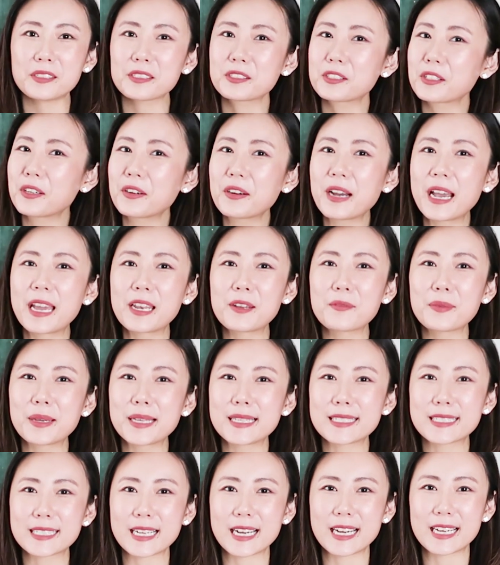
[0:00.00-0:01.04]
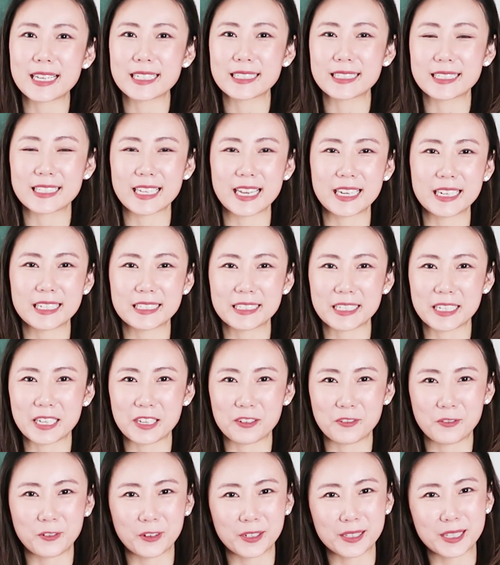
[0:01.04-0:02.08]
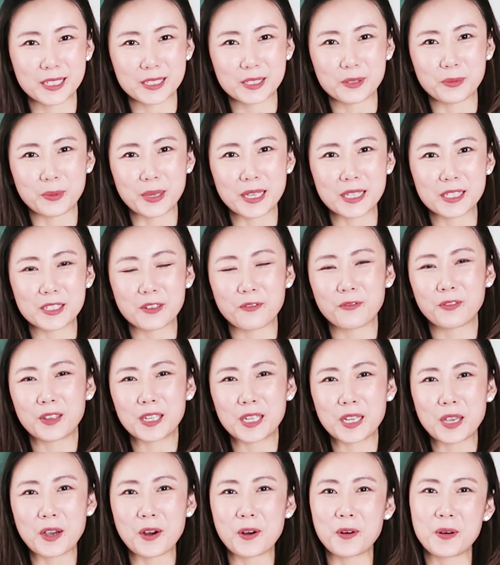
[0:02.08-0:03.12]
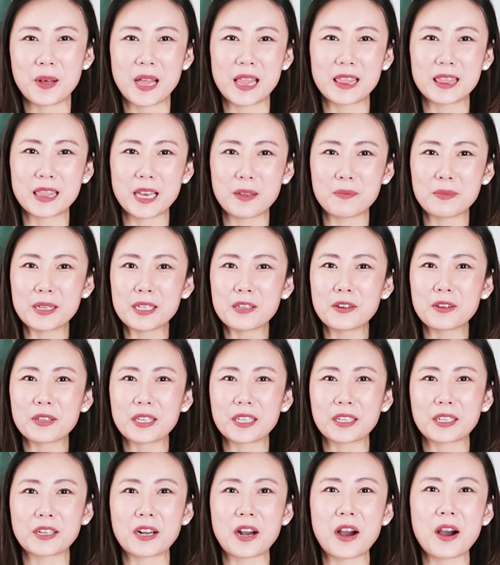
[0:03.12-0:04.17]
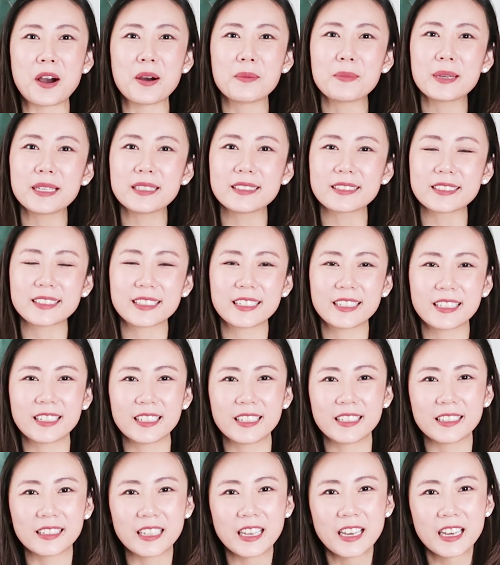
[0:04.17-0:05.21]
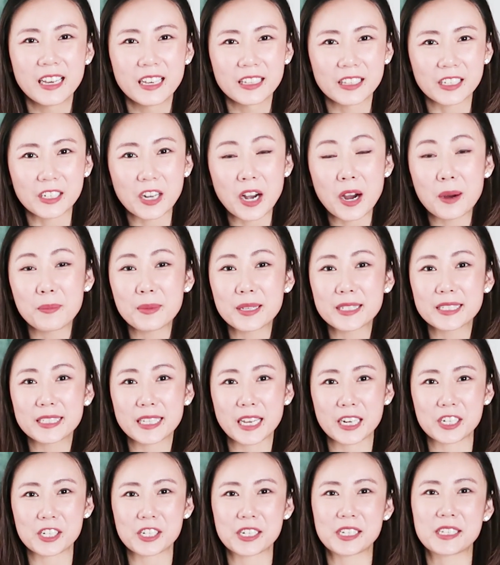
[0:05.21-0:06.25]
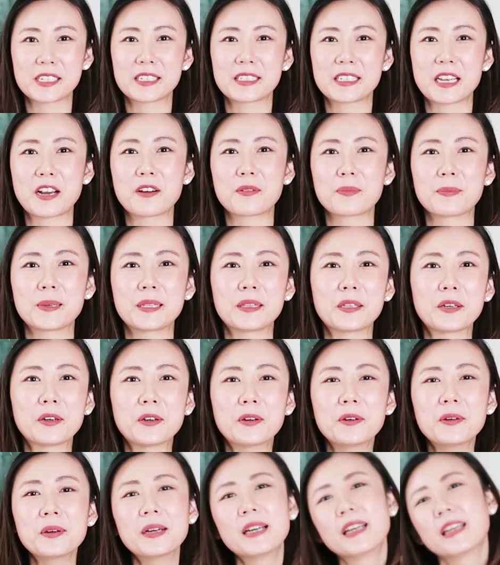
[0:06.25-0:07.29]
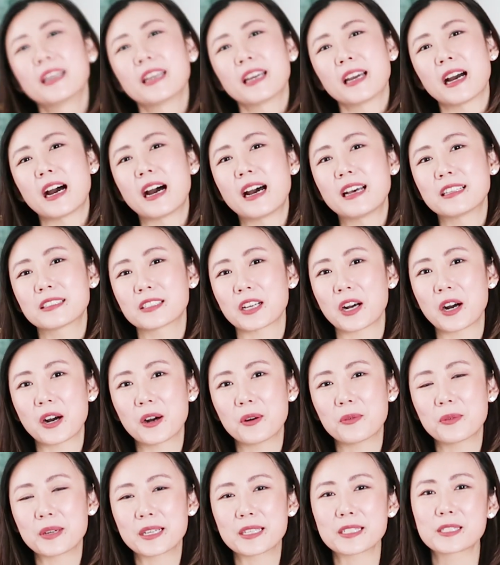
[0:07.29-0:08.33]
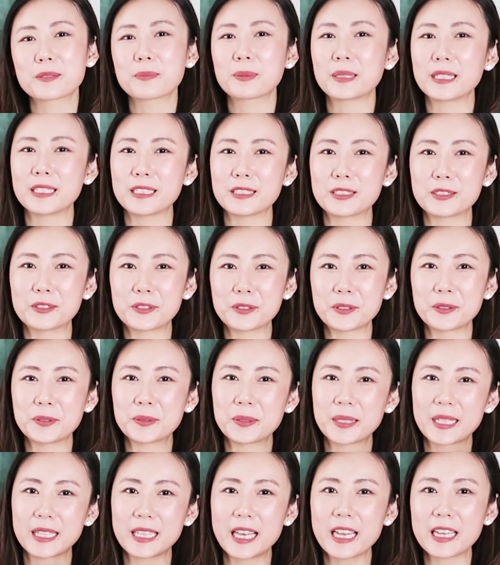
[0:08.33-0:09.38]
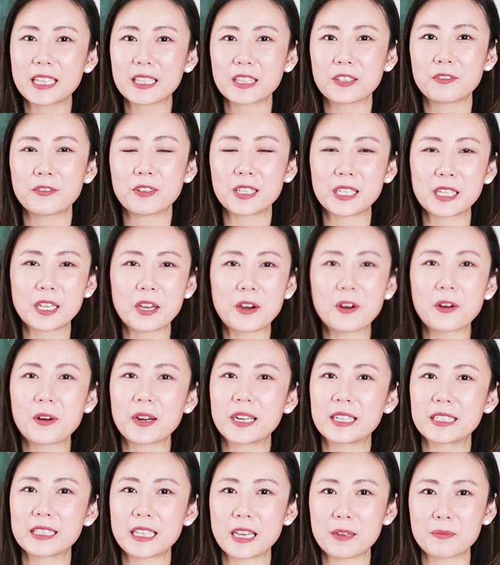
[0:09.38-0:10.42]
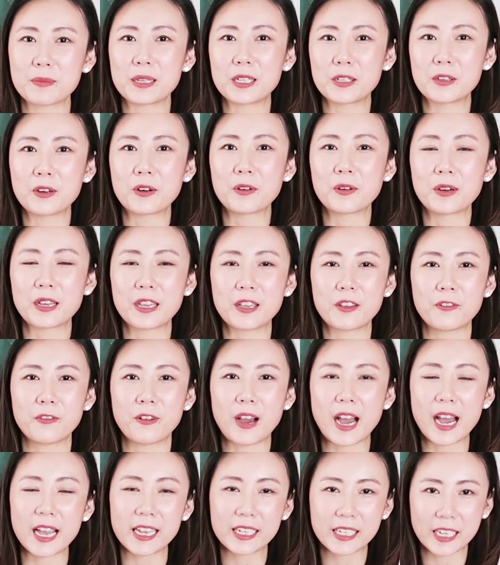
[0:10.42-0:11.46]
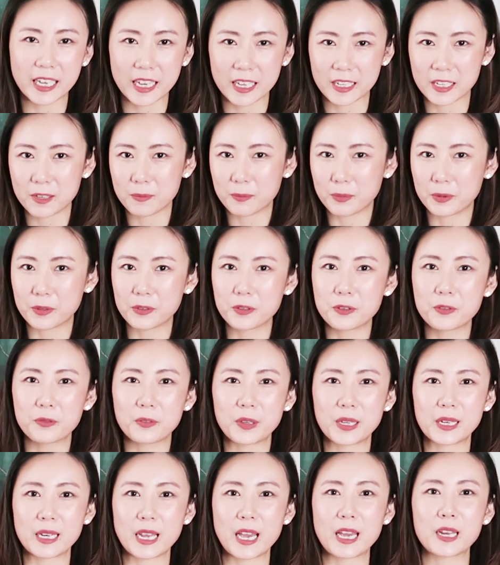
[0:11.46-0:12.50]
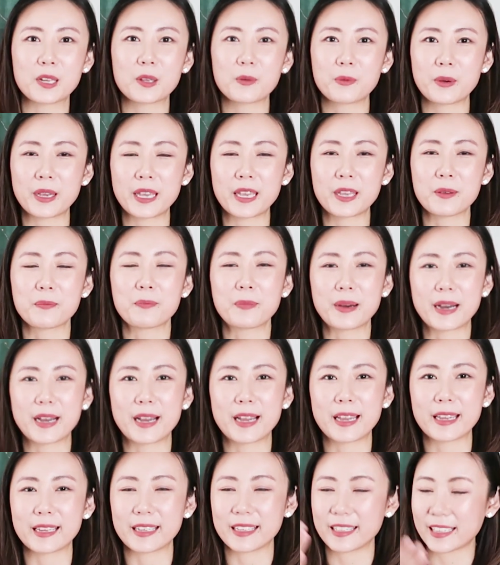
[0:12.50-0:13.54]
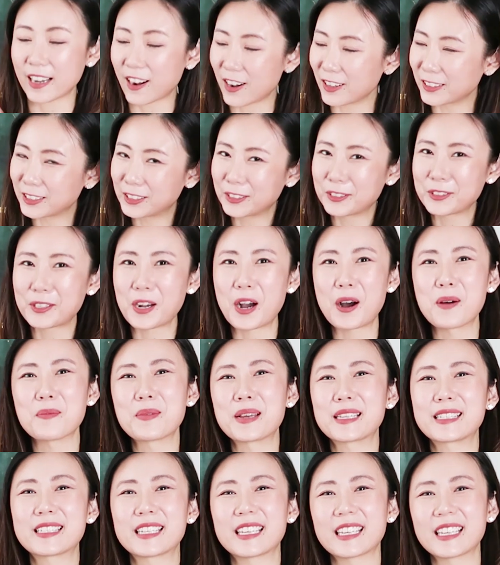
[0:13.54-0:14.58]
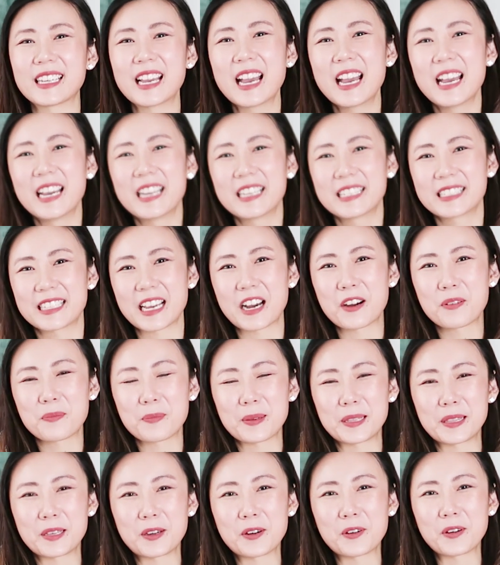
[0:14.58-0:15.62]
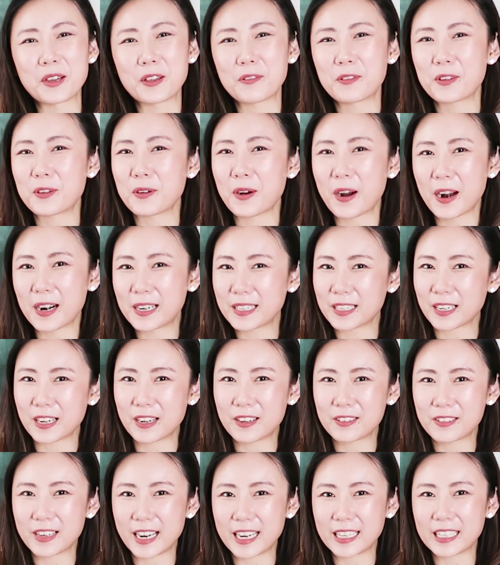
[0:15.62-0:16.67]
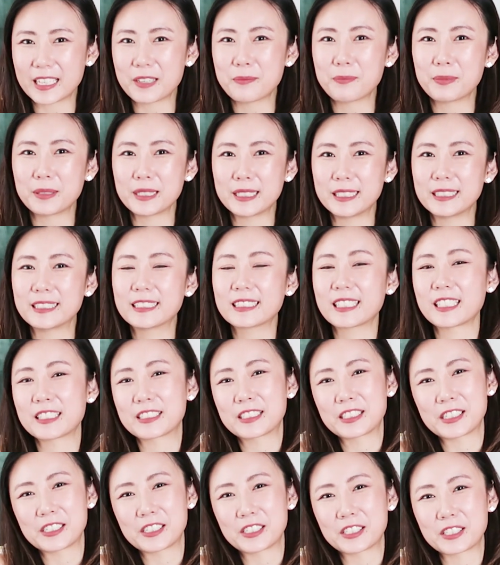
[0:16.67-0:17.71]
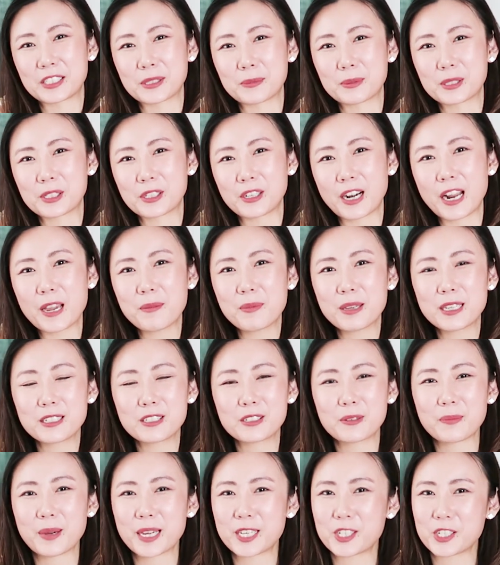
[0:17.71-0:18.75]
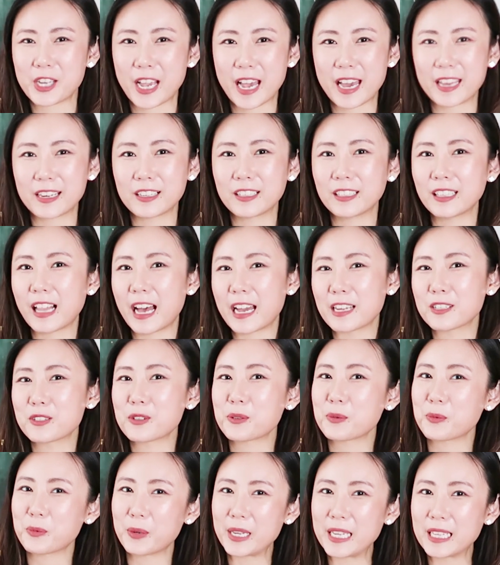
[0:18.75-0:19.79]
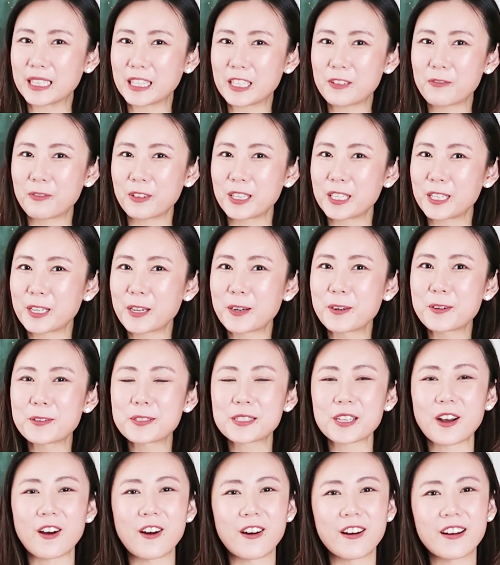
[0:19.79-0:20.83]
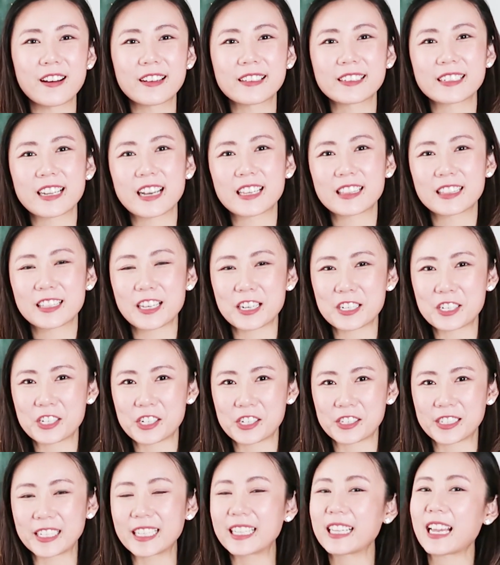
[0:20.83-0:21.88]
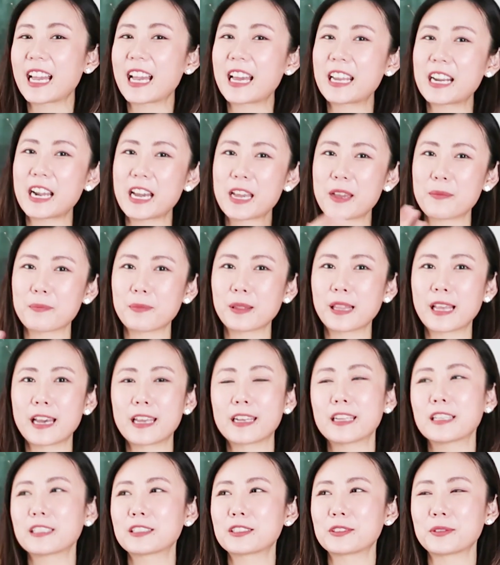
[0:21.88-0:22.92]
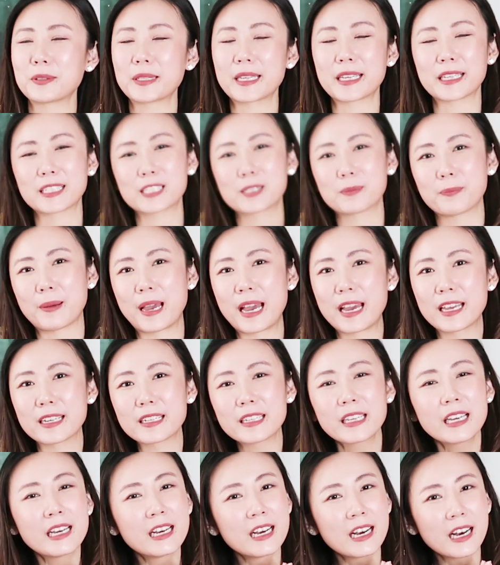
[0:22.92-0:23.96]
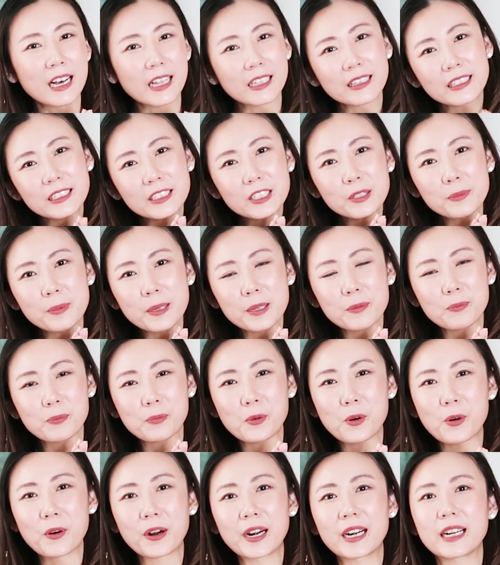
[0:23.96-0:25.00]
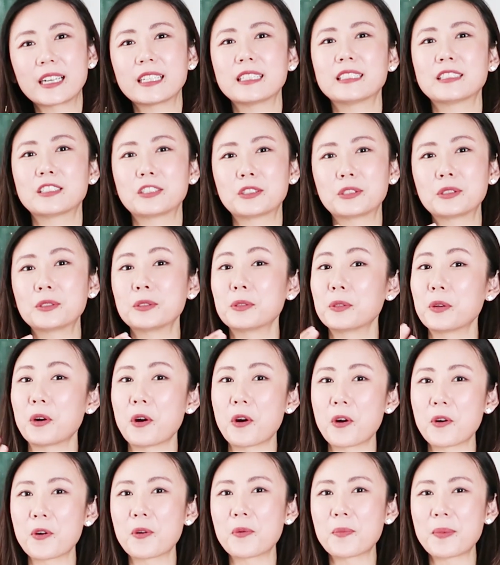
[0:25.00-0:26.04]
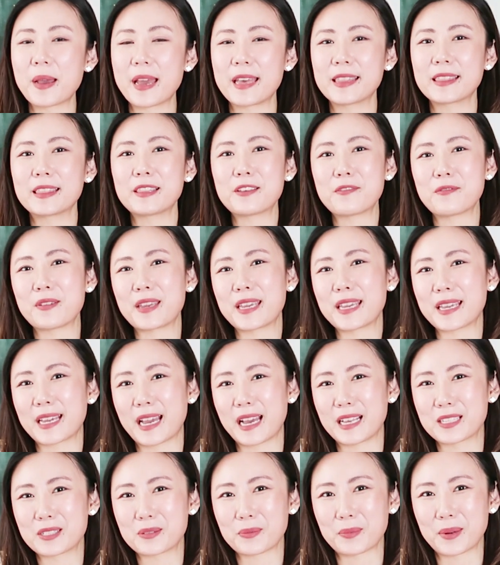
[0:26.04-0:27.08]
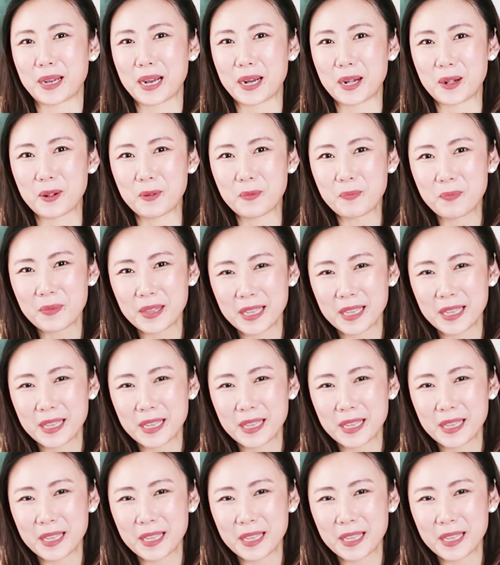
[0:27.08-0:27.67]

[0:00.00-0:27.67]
So anyways guys, that is it for this week's video. Let me know your comments in the comment section down below. As always, please do like the video, or let me know if I can improve in any way by also commenting down below. If you aren't already, please consider subscribing to my channel. I do weekly videos on luxury, and I am planning to expand a little bit more into home and living as well.